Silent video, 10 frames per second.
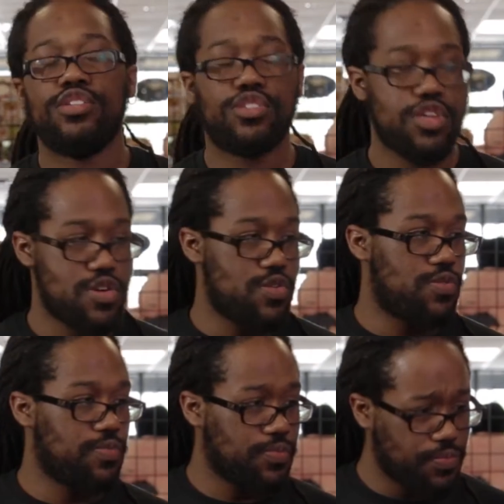
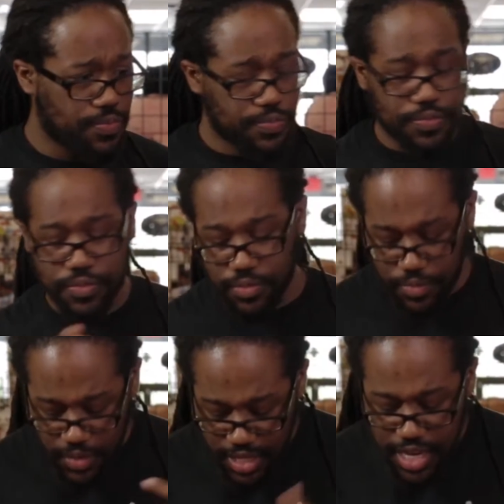So,
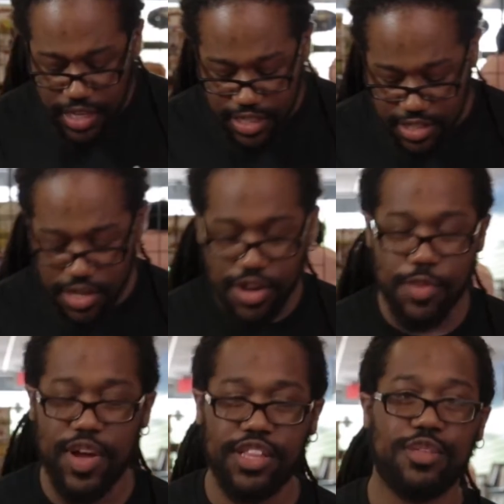let's talk
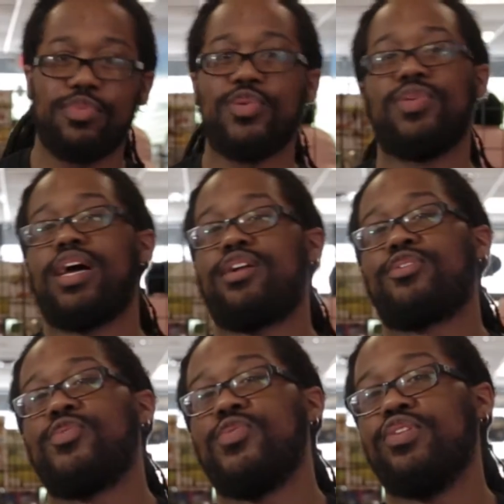about the Blue
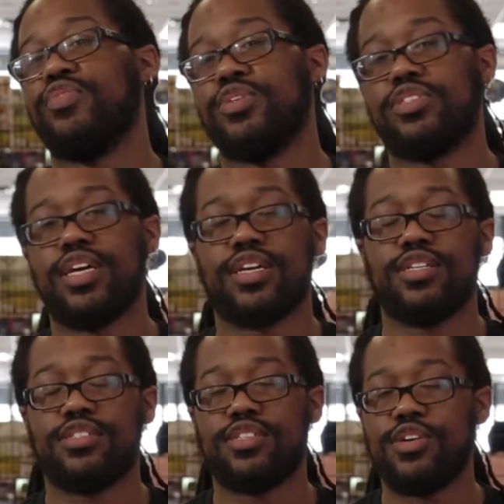Lantern Corps for a
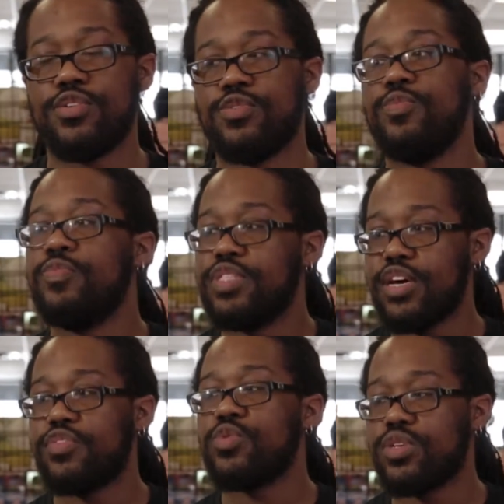second. So
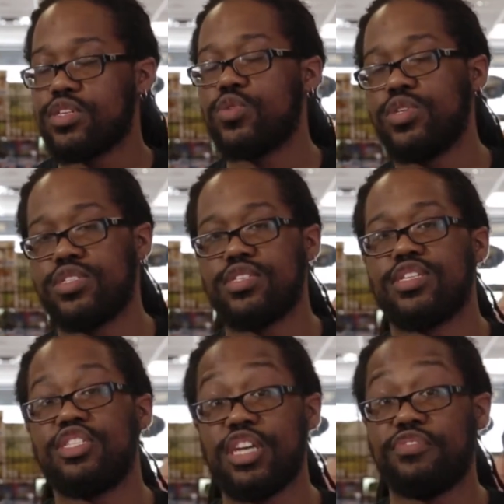definitely one of the coolest things
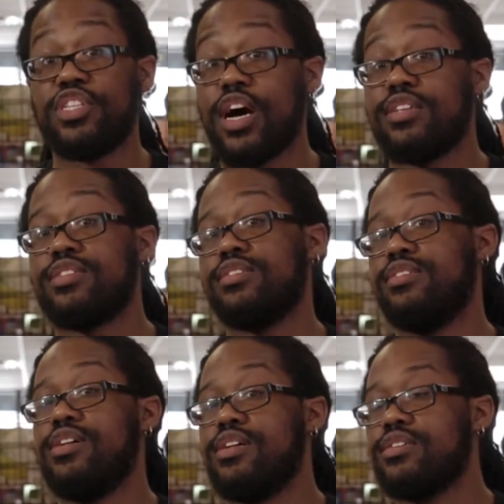that Geoff Johns has
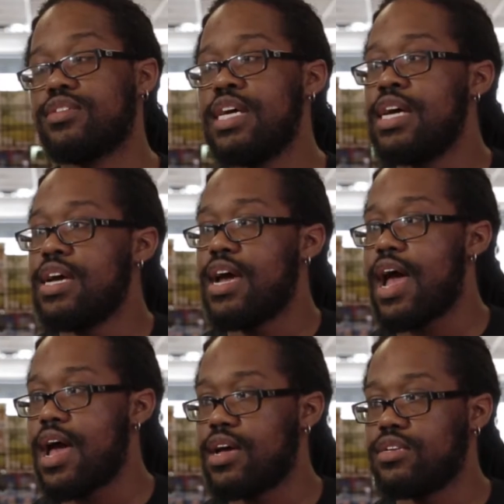done
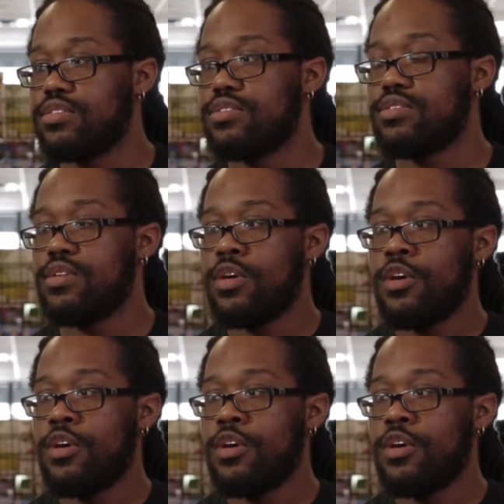has